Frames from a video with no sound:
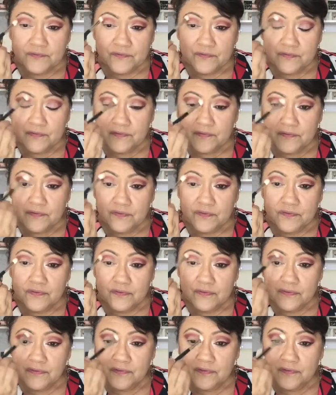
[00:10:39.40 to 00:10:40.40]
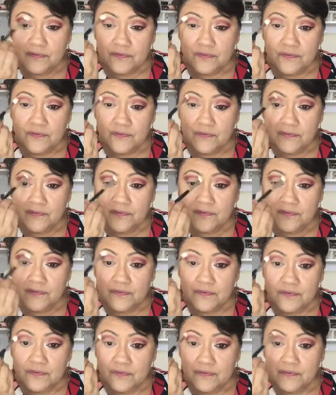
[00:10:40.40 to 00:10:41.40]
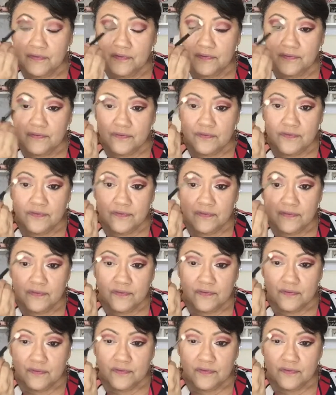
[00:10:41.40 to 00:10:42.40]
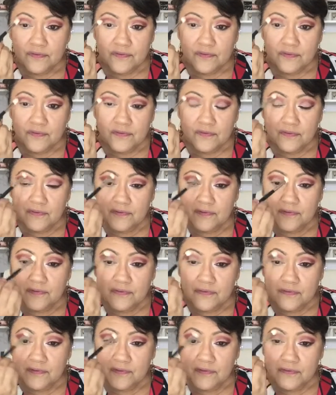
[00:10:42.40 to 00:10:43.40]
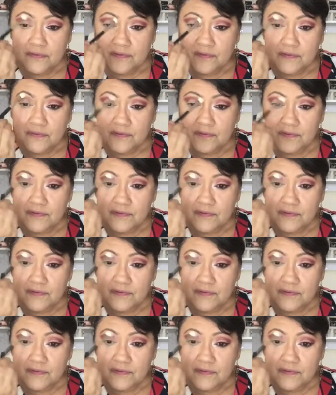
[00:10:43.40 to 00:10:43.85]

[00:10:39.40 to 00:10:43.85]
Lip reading: Nobody speaks.